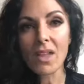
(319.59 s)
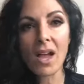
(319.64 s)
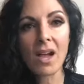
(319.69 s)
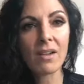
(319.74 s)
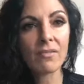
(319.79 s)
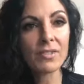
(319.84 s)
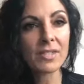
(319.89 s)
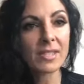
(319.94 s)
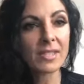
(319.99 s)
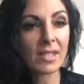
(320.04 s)

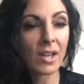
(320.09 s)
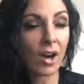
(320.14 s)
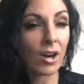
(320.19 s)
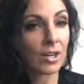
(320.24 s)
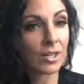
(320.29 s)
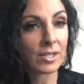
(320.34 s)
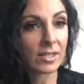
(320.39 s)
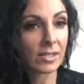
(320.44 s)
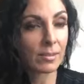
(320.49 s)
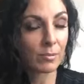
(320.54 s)
Obviously,
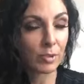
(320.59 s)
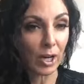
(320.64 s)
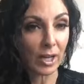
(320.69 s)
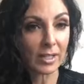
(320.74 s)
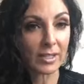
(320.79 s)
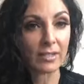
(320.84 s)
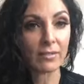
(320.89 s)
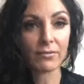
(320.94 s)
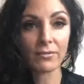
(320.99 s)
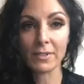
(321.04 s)
art is
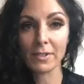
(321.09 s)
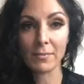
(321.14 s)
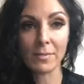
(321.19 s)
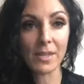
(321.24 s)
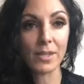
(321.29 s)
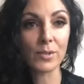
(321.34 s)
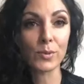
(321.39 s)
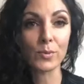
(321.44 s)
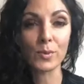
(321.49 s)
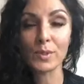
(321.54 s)
subjective. To
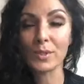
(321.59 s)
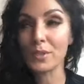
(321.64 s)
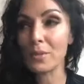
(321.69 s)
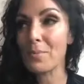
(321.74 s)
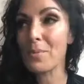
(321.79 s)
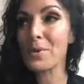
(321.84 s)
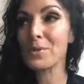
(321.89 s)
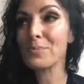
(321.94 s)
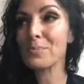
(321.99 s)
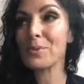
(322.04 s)
me, this was the
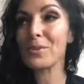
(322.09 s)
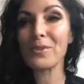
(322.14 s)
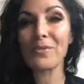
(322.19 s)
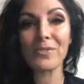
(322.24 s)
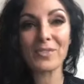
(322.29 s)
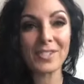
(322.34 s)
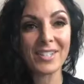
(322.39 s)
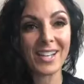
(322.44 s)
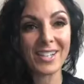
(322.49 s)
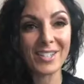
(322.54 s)
most
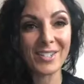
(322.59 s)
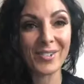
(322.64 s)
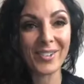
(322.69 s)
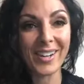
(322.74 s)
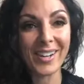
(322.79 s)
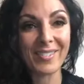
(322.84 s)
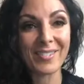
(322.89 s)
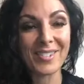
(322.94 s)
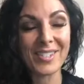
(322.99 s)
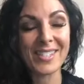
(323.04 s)
beautiful tattoo
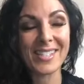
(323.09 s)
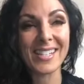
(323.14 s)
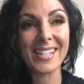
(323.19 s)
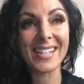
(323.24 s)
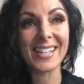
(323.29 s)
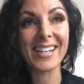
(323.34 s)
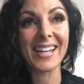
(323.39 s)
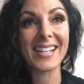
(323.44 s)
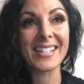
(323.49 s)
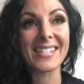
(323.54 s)
I'd ever
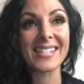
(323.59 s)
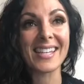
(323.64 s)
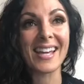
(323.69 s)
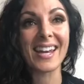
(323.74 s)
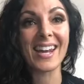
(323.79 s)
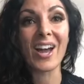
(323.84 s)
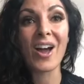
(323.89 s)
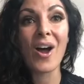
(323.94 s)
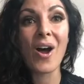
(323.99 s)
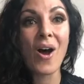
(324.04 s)
seen. And I
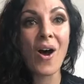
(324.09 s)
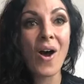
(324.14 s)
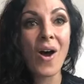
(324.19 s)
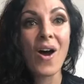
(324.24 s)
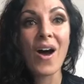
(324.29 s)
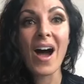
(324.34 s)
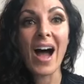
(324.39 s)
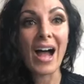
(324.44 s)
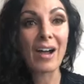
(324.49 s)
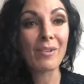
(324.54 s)
said,
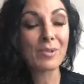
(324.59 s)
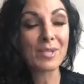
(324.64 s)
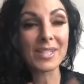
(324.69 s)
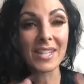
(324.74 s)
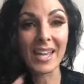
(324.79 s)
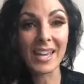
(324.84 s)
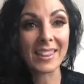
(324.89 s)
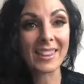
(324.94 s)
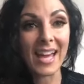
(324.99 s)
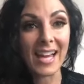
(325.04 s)
I was
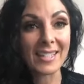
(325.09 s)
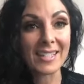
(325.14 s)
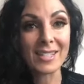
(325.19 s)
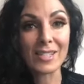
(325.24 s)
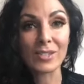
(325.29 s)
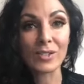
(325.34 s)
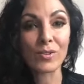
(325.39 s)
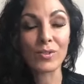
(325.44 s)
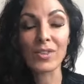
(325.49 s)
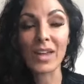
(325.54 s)
like,
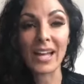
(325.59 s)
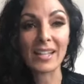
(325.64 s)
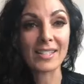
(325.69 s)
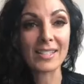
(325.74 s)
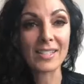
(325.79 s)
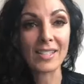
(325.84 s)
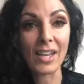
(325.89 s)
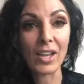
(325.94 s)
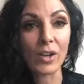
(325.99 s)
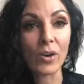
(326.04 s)

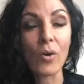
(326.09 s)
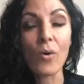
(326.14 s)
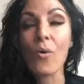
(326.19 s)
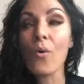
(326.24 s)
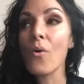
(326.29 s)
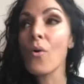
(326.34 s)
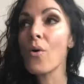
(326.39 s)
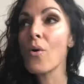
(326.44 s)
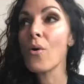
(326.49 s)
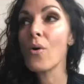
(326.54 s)
that's like,
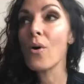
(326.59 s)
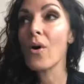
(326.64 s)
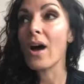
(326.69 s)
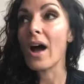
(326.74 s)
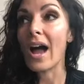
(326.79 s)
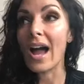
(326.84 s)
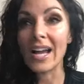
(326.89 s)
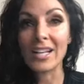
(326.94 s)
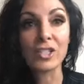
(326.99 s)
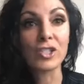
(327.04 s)

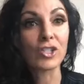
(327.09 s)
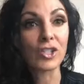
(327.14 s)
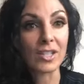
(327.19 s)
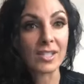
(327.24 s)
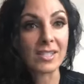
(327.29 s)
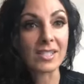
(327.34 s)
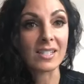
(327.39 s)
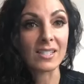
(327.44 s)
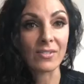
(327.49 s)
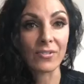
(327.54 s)
I
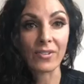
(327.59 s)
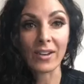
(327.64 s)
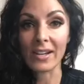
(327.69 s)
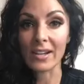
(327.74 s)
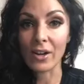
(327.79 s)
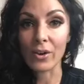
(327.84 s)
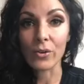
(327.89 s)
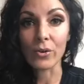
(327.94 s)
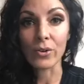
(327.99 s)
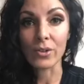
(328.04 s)
just need to
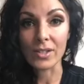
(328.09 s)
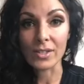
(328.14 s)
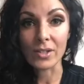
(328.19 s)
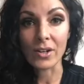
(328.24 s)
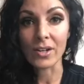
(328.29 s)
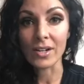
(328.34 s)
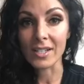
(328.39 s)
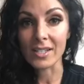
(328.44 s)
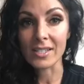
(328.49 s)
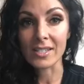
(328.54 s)
find out who this
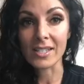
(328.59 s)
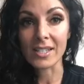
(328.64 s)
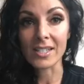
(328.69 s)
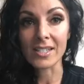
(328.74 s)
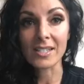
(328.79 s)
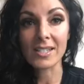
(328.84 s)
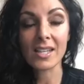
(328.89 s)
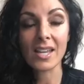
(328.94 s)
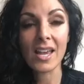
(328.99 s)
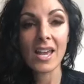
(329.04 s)
artist
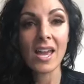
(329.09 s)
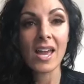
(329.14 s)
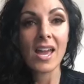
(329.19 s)
is.